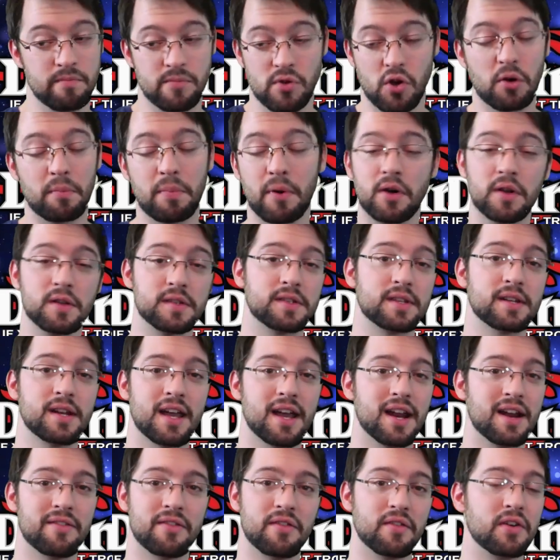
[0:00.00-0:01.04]
your opponent's gonna
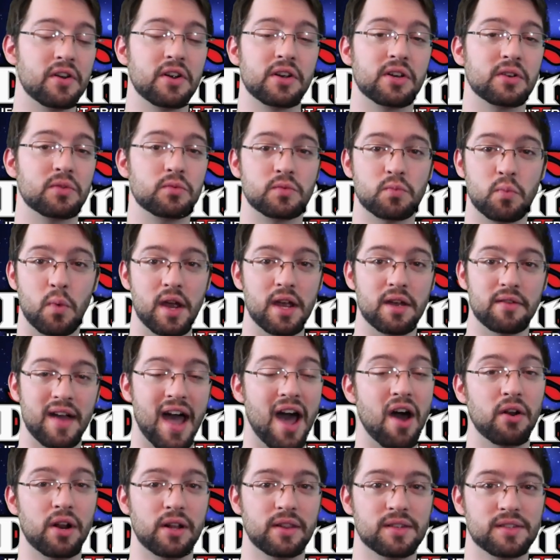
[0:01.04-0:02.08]
have a very good way of
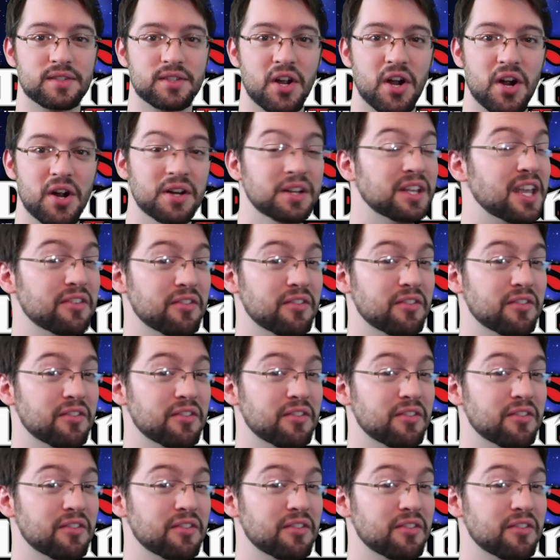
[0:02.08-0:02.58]
outing this card.